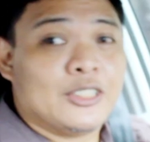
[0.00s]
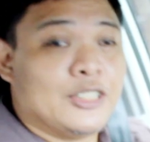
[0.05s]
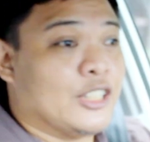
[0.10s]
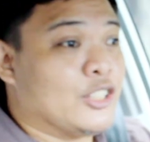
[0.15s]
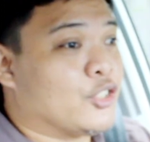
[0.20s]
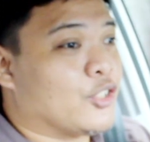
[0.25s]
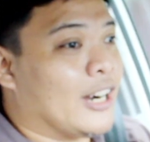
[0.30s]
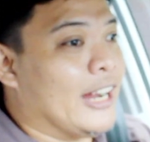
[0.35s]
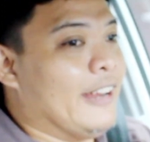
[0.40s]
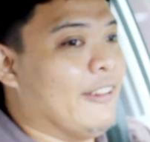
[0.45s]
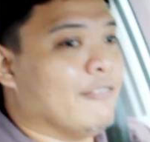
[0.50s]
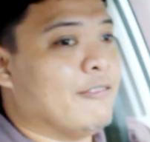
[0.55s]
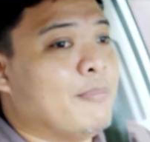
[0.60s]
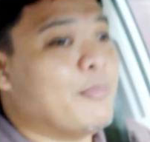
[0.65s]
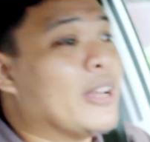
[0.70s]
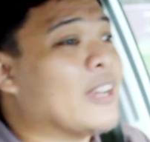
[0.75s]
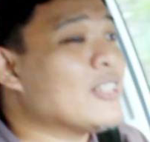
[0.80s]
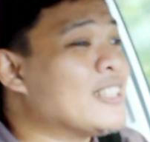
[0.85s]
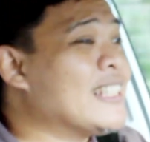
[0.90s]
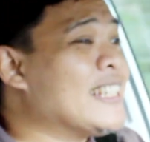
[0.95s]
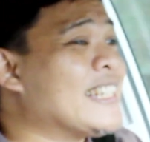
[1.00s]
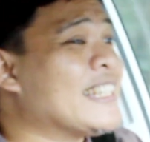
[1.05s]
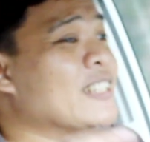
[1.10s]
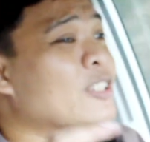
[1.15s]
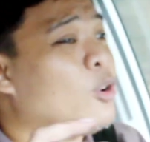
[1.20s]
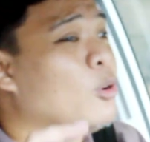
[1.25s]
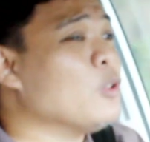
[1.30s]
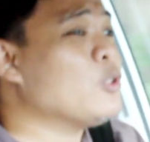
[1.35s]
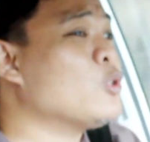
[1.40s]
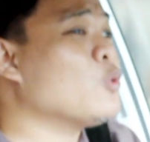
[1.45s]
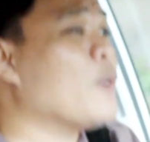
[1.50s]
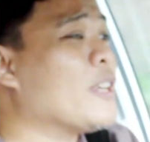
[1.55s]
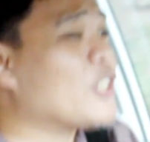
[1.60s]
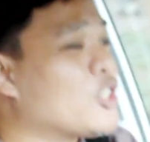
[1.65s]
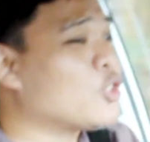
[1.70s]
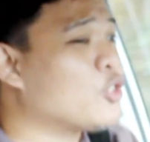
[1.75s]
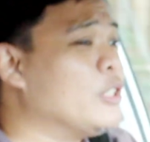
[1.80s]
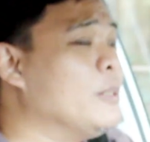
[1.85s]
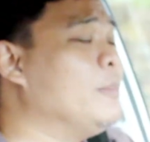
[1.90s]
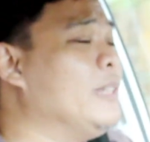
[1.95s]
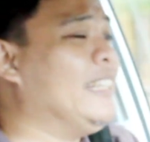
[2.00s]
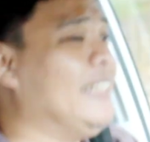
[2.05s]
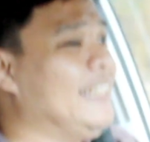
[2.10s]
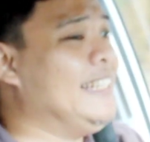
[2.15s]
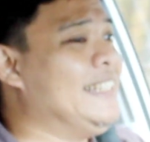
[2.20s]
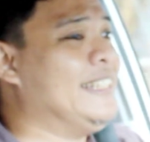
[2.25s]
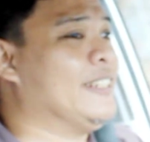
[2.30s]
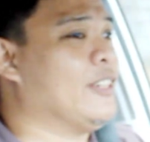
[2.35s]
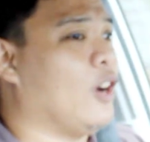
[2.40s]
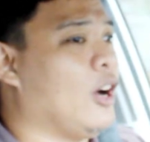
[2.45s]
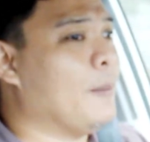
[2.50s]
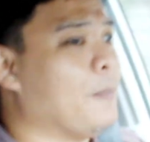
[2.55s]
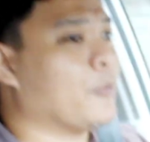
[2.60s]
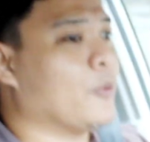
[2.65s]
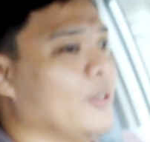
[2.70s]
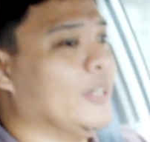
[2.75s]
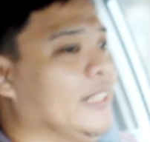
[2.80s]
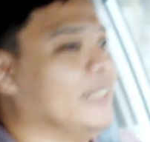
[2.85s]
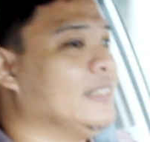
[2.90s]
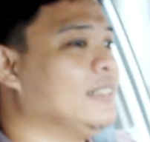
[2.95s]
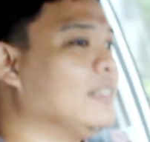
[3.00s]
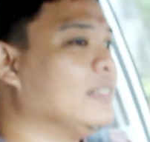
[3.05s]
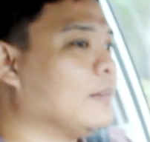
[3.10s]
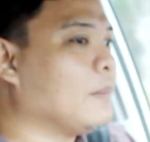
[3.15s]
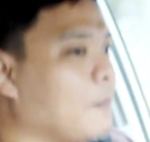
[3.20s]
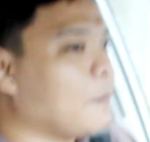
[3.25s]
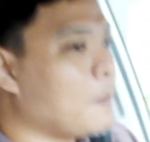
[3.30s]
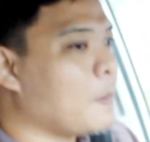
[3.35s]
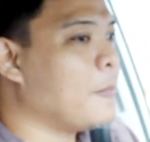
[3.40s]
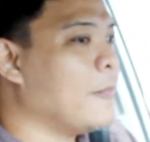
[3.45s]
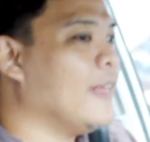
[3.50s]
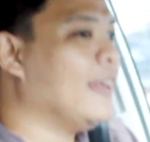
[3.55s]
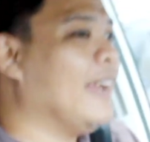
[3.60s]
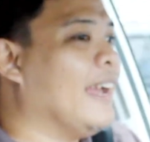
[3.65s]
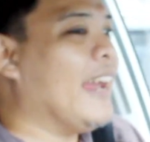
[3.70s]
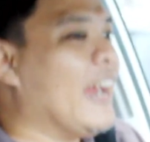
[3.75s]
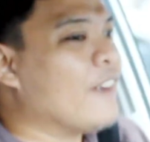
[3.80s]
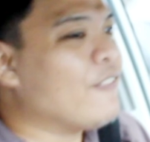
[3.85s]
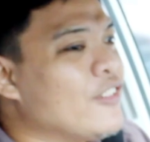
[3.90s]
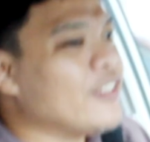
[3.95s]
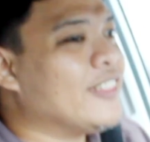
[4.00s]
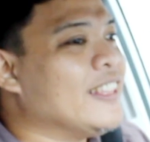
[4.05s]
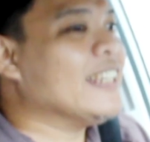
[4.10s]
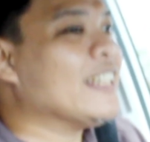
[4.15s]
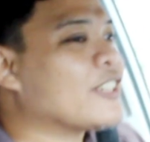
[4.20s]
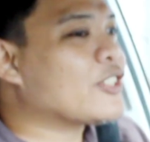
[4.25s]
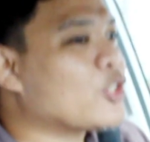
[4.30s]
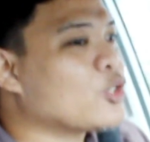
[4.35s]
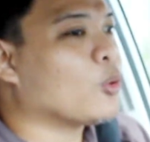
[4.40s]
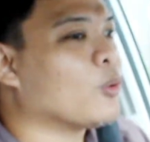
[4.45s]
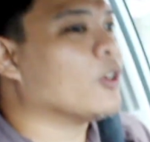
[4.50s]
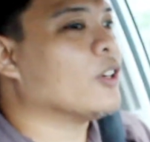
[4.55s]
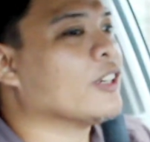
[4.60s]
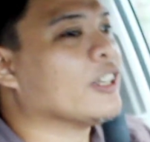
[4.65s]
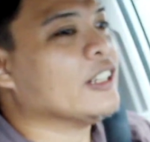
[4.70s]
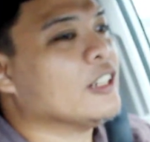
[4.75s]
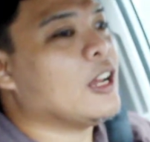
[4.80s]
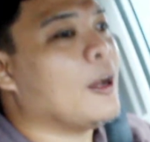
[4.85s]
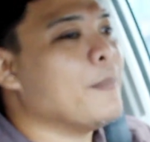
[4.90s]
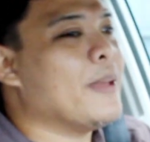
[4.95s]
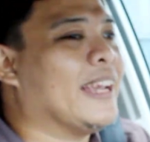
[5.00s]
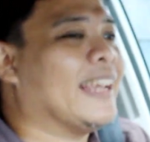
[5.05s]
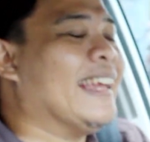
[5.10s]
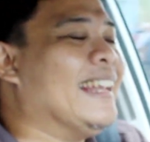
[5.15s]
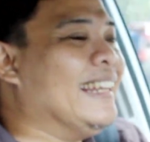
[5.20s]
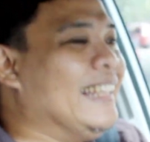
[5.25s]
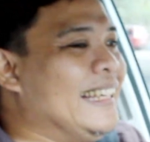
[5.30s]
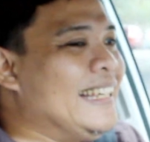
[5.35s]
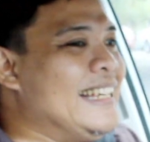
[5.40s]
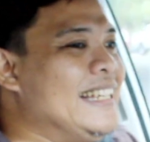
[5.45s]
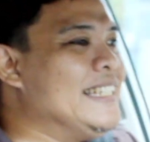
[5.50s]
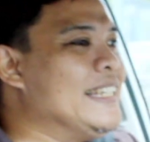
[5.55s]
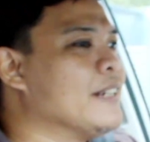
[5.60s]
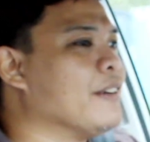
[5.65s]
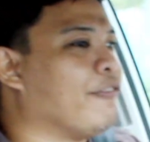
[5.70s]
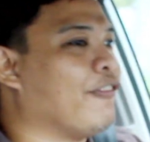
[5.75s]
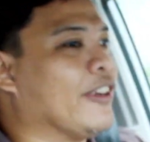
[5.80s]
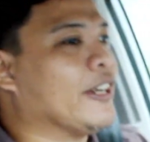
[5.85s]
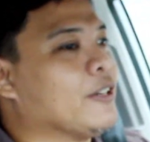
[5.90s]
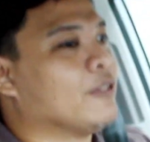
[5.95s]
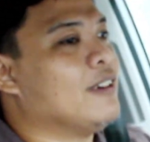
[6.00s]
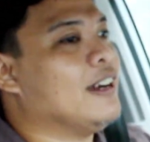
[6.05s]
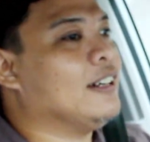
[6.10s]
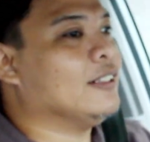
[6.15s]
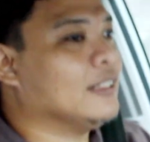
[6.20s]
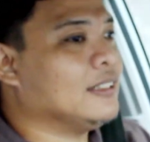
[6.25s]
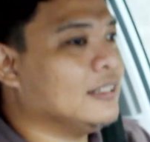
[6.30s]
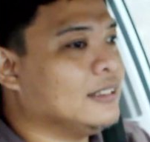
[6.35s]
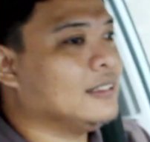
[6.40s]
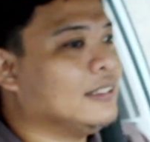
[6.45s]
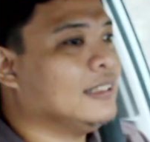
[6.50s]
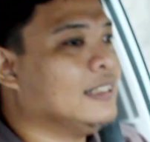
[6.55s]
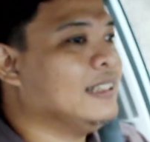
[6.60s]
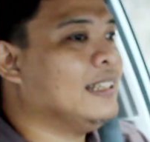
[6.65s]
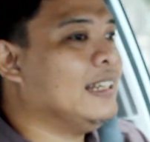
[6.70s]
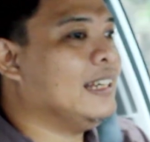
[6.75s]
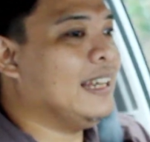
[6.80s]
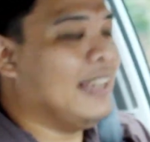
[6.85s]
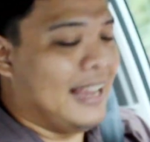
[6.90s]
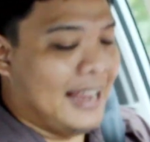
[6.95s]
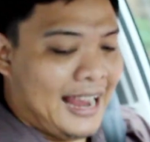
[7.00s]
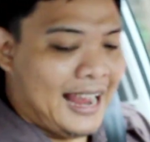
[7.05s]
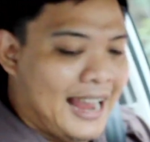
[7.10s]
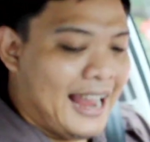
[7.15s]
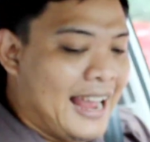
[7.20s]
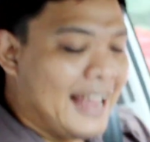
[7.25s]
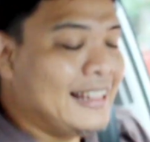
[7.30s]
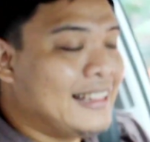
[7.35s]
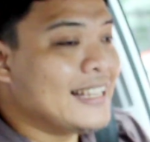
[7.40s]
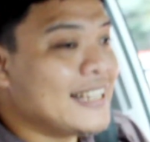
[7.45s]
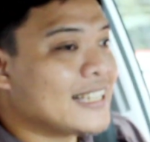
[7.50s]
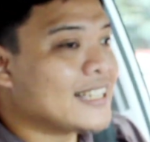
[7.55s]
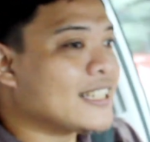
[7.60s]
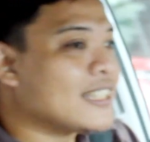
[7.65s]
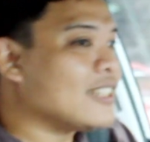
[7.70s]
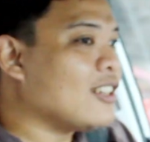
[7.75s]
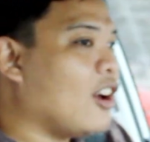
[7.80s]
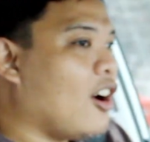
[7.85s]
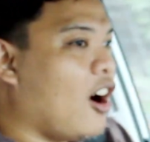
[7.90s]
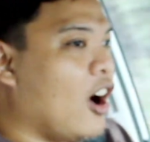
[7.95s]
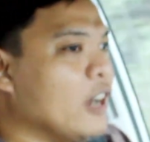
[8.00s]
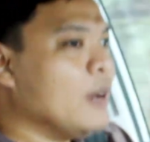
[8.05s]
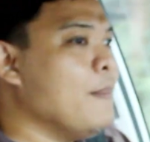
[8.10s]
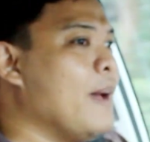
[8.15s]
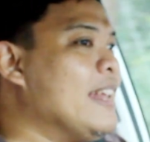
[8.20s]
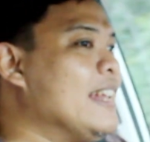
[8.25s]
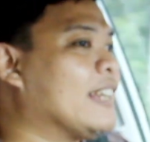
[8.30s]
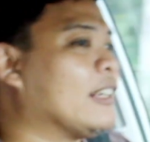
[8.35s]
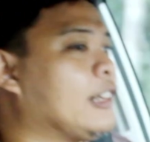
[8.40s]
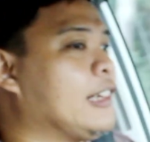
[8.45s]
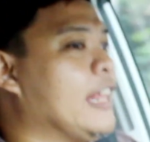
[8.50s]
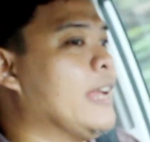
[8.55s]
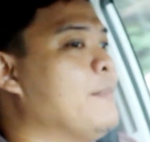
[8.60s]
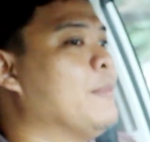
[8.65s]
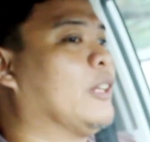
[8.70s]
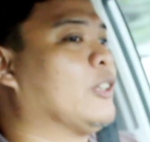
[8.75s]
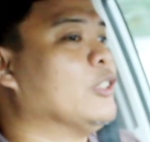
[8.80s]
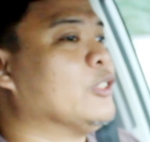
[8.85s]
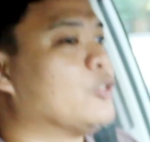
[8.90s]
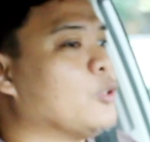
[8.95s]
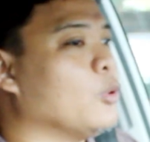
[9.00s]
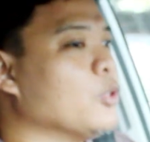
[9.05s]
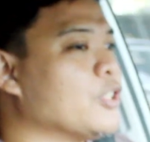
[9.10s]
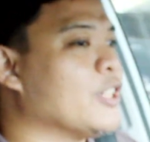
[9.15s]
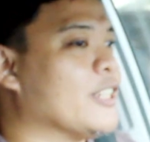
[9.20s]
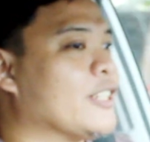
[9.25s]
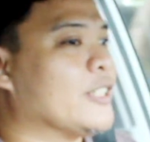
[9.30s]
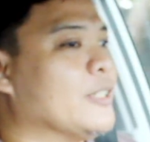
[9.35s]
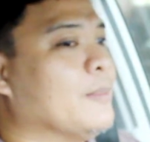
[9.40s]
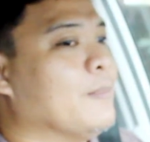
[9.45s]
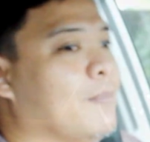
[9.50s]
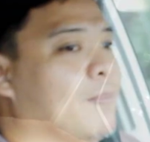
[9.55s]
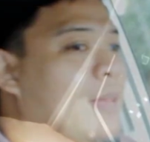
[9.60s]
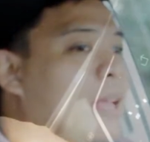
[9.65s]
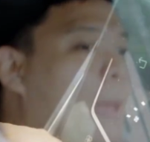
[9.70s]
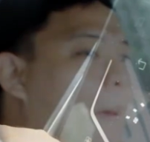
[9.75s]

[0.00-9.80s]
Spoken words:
to the drive, because this is also extremely easy to operate. Everything is so ergonomic and easy to figure out. And this automatic climate control system